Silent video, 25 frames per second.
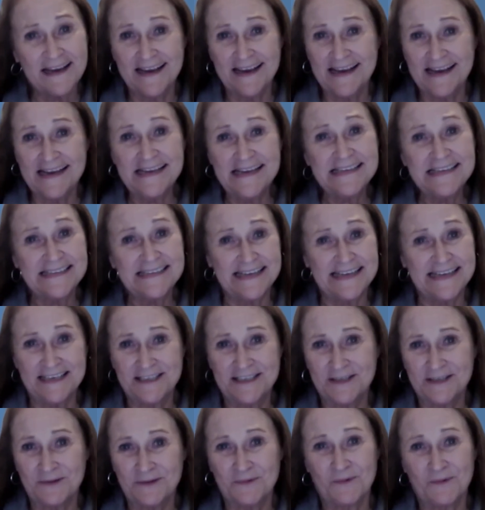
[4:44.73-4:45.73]
easy
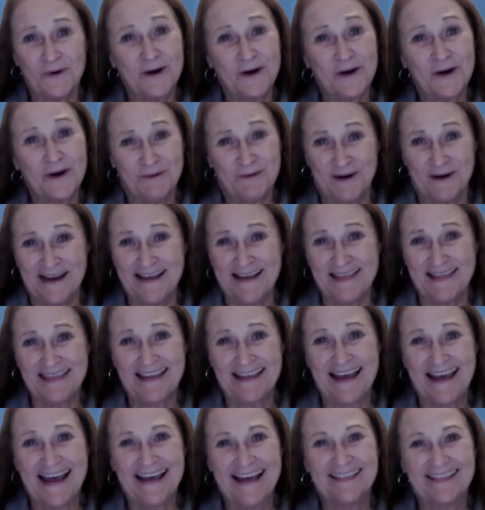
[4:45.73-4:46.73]
to work with,
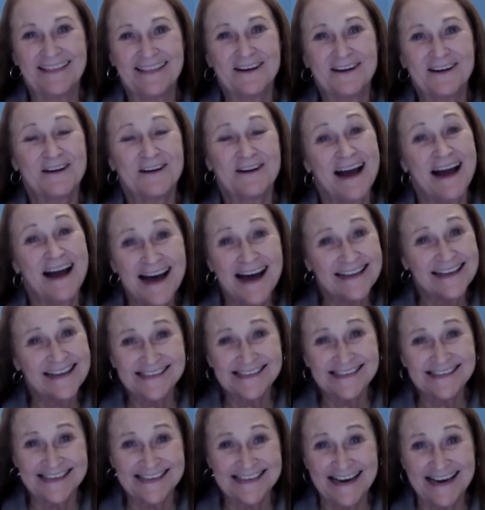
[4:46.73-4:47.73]
and they're not
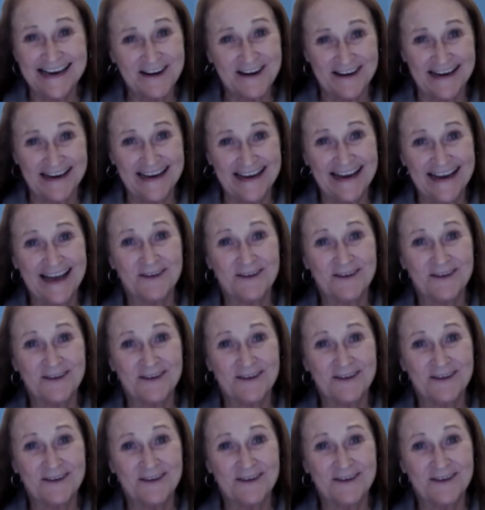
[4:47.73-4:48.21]
scary.